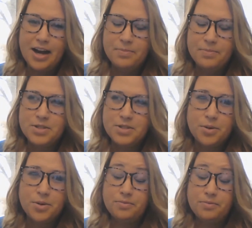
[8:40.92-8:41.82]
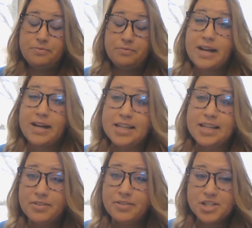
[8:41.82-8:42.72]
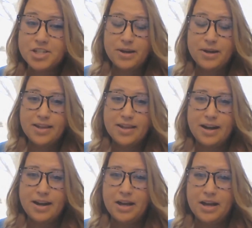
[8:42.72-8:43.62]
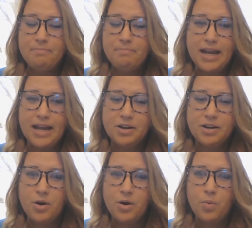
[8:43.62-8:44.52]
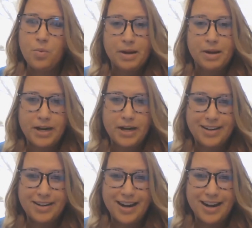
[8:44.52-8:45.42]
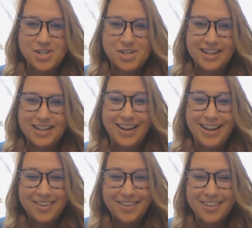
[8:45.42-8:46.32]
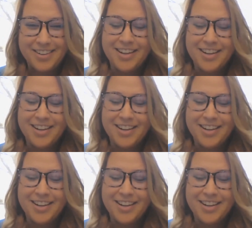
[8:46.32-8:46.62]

So for myself and just the way that I am made and know what my brain can actually handle,